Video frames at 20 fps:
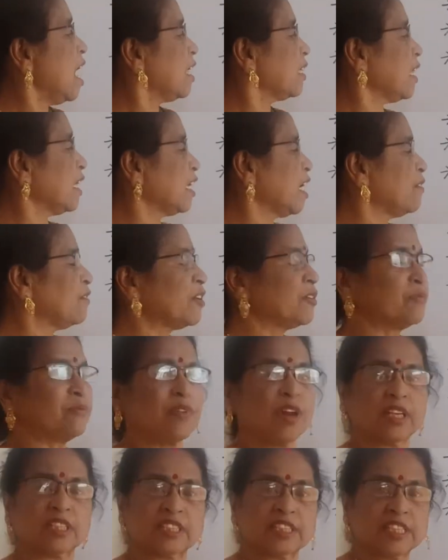that having
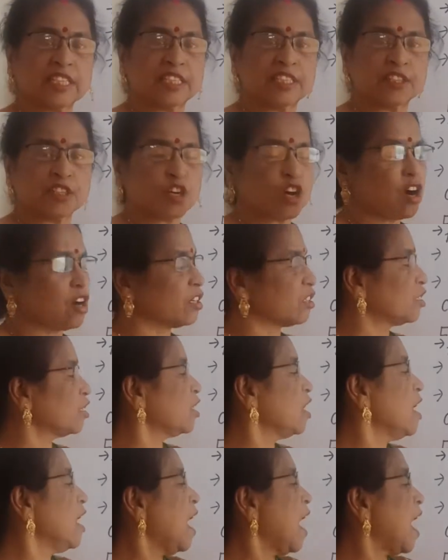plus 3 charge,
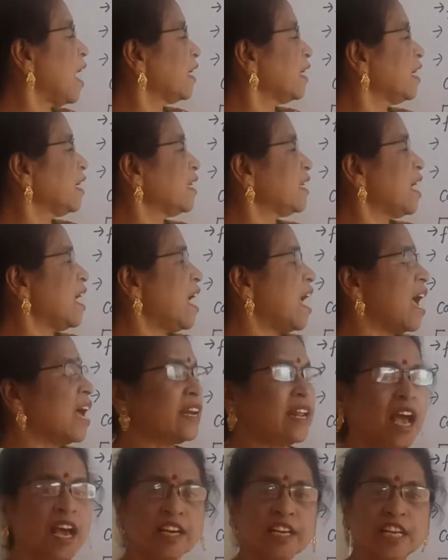and it is an
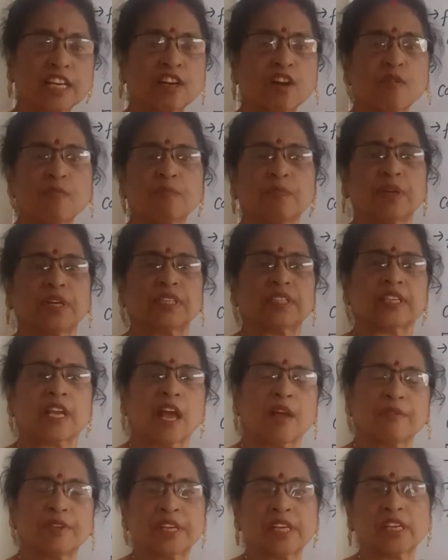anionic complex
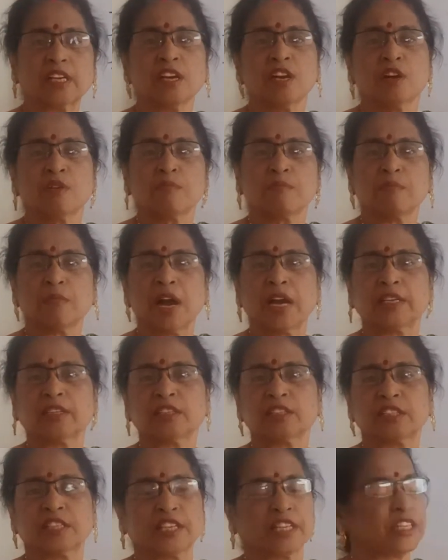having
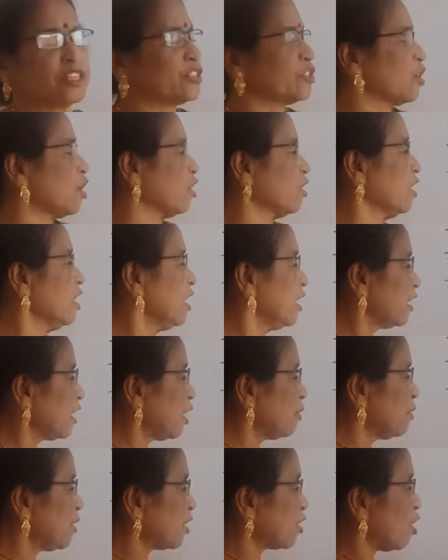minus 3 charge.
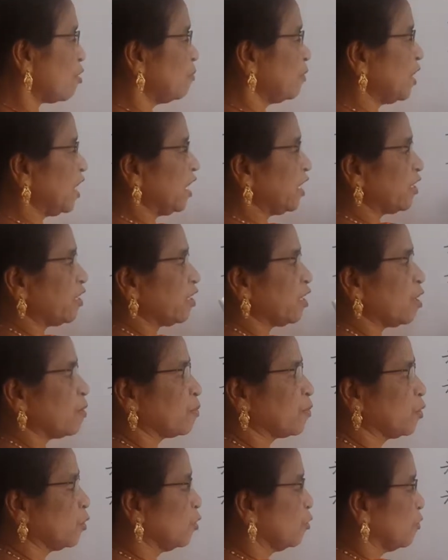That is a combination
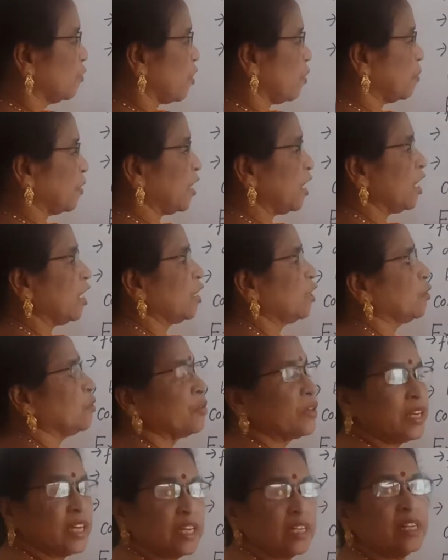of two from here to
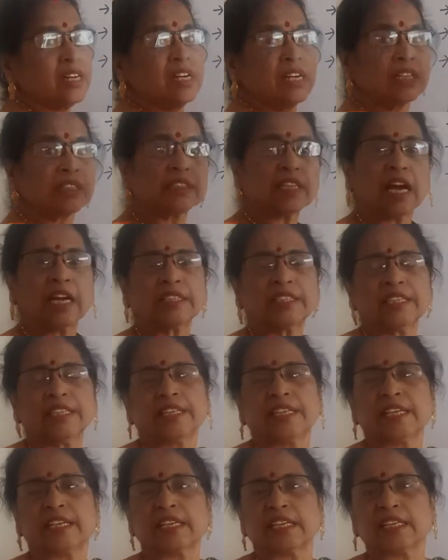here, that
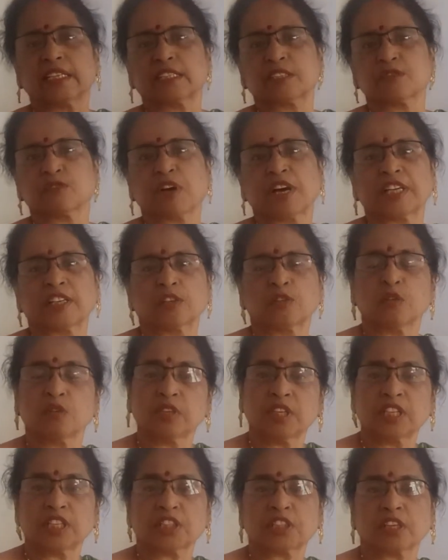indicates one
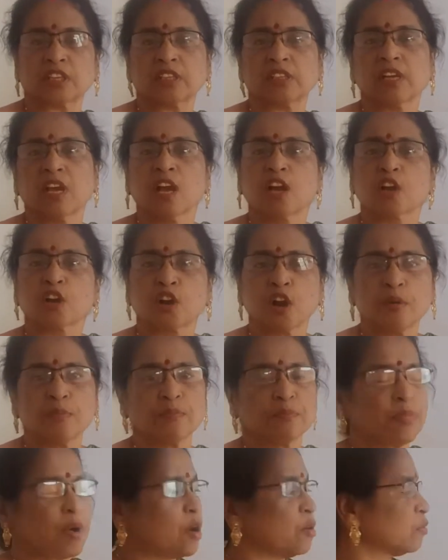coordination
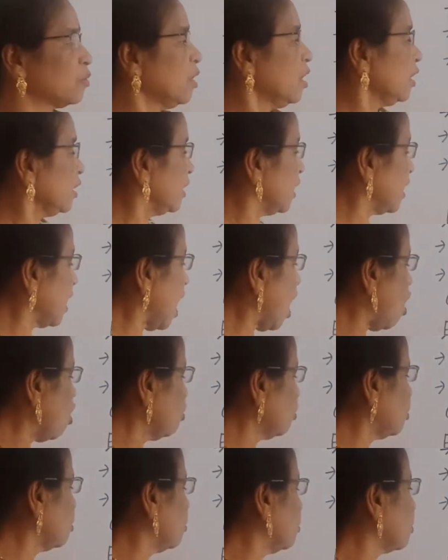compound. Then
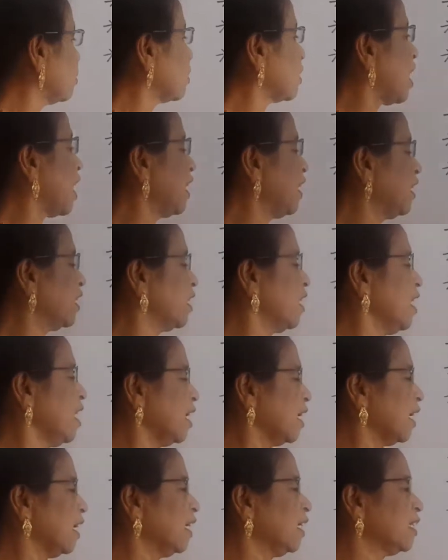how to write
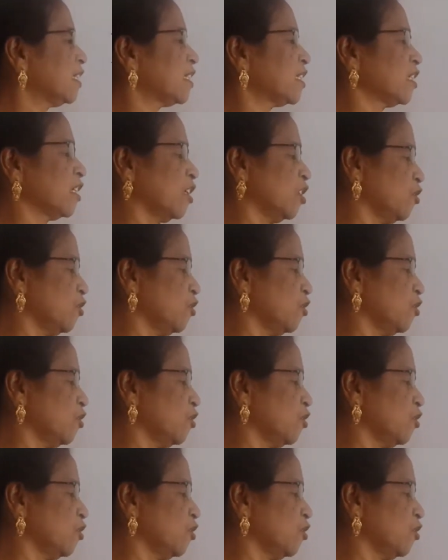is